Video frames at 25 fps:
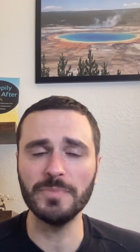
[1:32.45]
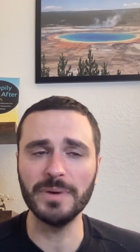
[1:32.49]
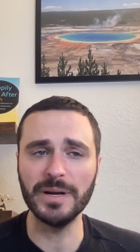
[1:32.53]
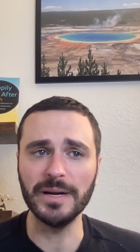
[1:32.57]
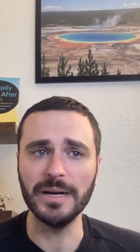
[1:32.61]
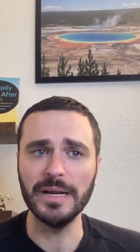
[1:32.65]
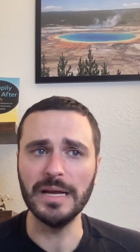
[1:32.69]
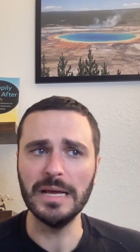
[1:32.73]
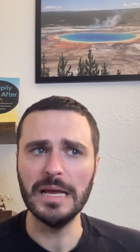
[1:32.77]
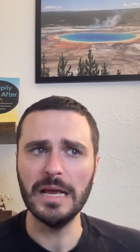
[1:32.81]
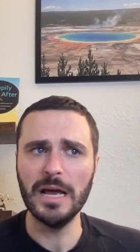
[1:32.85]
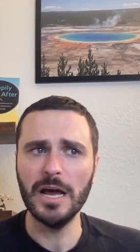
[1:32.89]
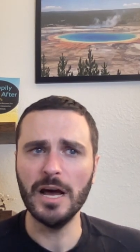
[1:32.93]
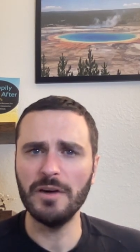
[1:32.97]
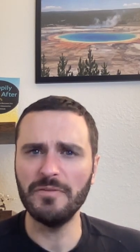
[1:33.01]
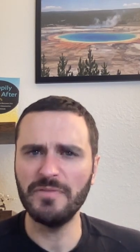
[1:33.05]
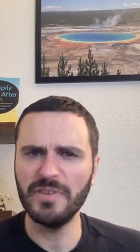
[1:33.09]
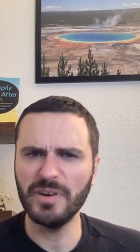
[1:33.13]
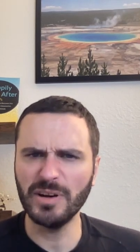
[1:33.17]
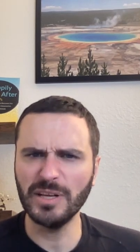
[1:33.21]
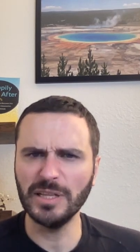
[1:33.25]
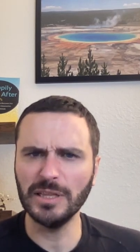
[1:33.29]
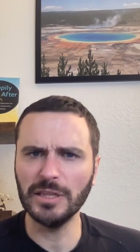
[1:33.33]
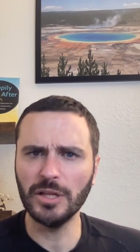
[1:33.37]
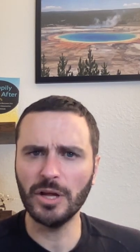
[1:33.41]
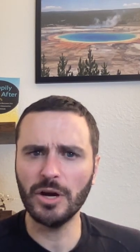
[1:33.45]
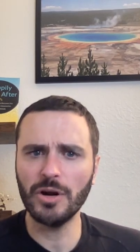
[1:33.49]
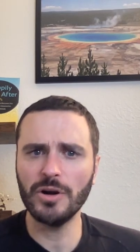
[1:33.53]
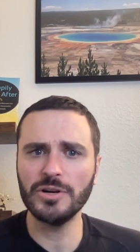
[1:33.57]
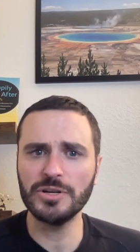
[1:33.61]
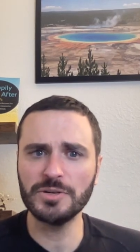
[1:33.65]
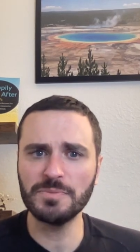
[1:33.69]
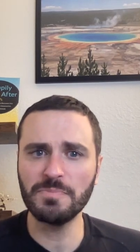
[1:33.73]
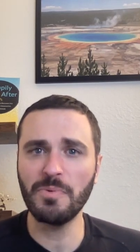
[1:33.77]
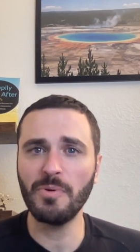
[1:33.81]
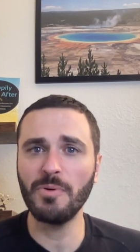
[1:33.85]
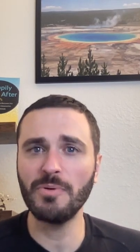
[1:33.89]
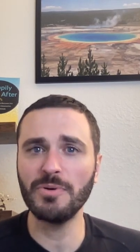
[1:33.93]
But a very
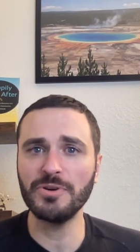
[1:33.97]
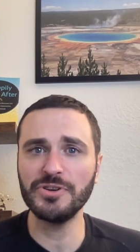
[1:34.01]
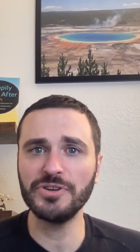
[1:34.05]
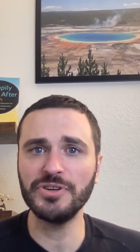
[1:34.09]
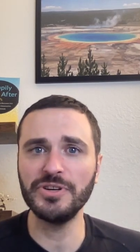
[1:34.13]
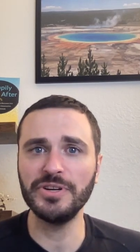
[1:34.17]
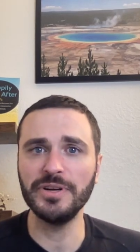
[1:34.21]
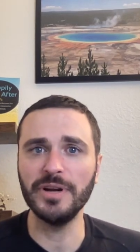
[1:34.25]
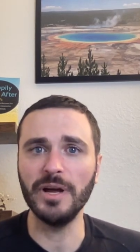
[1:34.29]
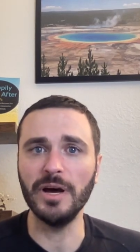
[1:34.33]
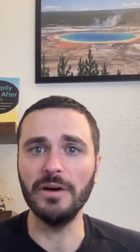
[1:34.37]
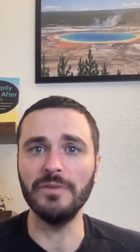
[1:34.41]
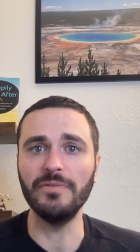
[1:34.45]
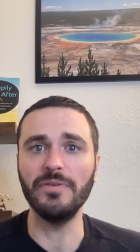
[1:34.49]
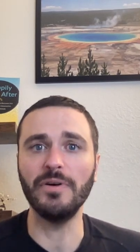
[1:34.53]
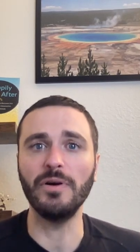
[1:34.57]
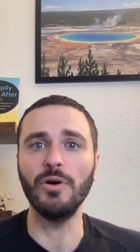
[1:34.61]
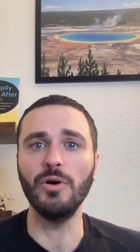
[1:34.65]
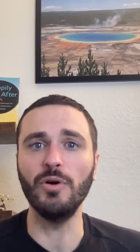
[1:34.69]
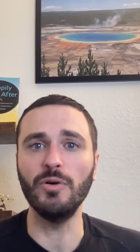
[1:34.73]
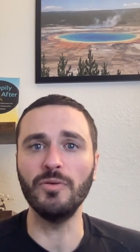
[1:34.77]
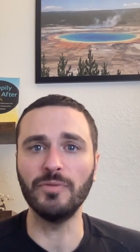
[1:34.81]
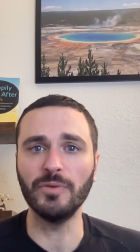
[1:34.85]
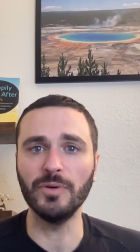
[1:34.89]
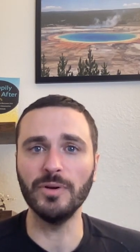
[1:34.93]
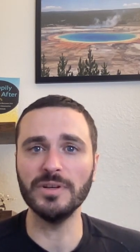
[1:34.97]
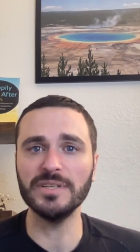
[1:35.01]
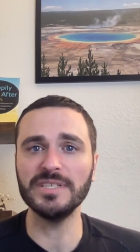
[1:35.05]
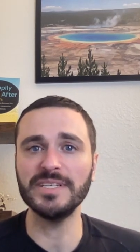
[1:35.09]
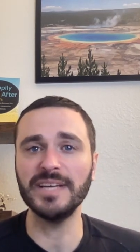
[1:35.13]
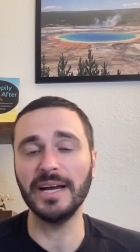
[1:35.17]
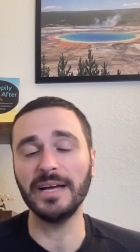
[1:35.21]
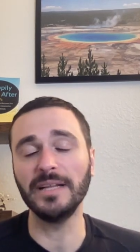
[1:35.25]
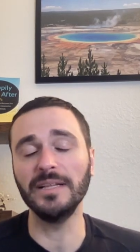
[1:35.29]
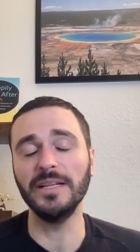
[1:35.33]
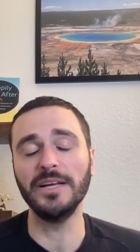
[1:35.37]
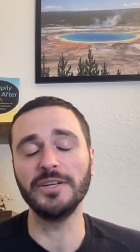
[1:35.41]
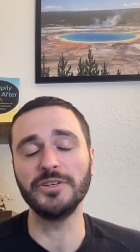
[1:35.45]
large portion of our overall
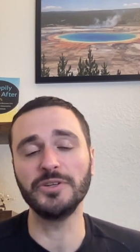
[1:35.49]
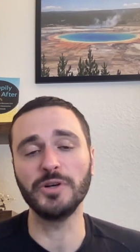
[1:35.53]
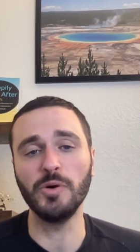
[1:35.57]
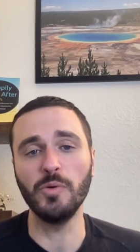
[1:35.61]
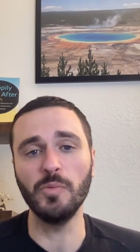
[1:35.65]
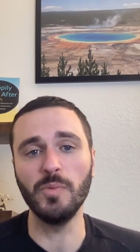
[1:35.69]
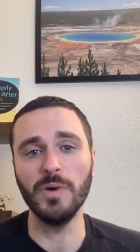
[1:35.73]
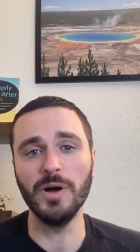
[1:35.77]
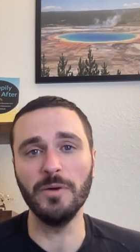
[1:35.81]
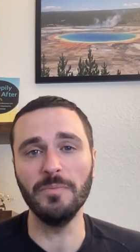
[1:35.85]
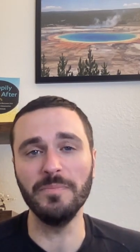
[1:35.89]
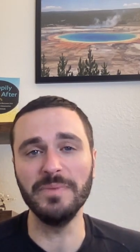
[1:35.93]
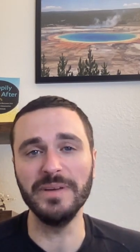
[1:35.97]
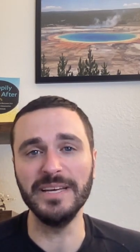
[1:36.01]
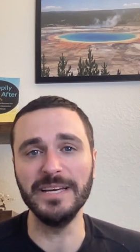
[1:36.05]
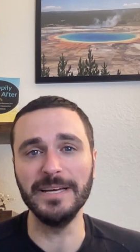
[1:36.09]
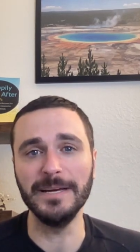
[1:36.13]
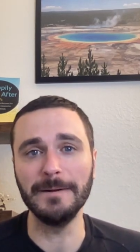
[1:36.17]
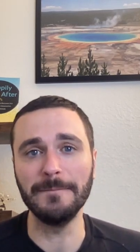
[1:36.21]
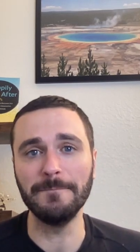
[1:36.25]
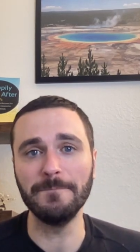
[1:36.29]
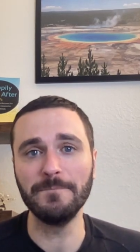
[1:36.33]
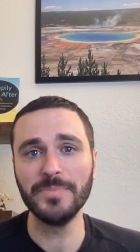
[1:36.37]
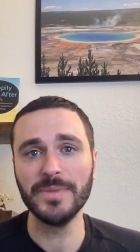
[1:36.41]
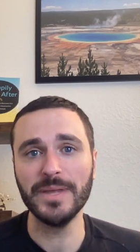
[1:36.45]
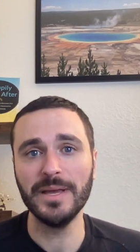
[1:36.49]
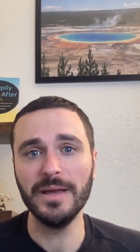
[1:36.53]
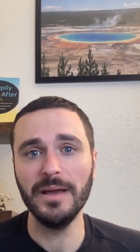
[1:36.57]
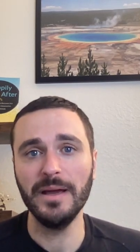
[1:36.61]
psychological well-being